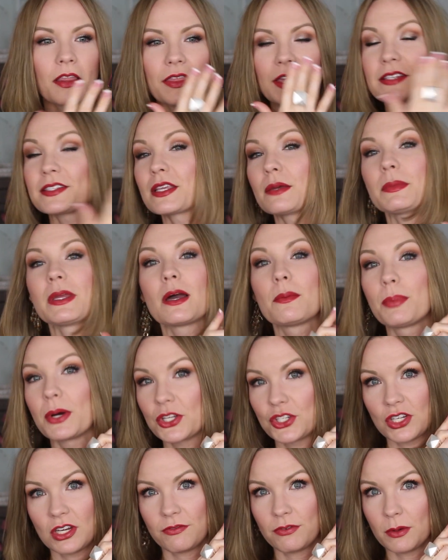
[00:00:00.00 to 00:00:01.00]
they sent me a
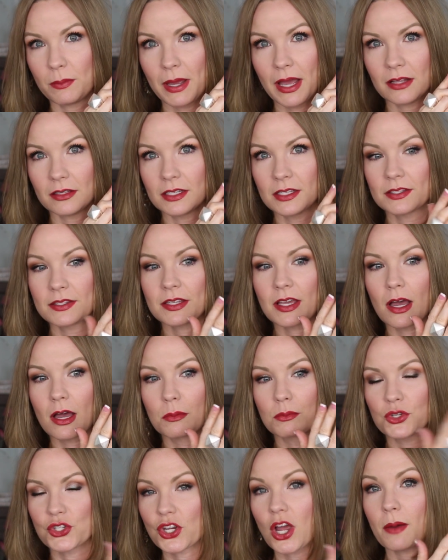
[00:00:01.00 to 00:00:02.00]
bunch of different palettes,
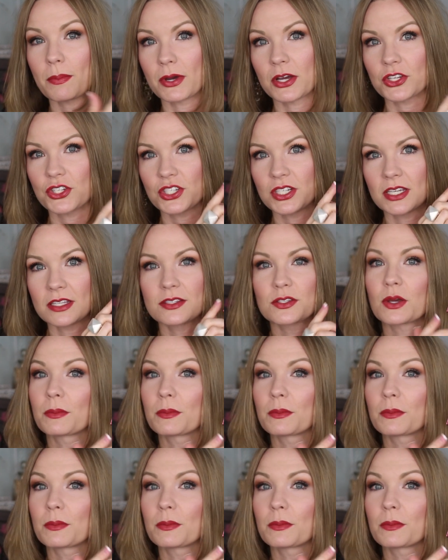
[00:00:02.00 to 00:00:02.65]
Shop Hush did.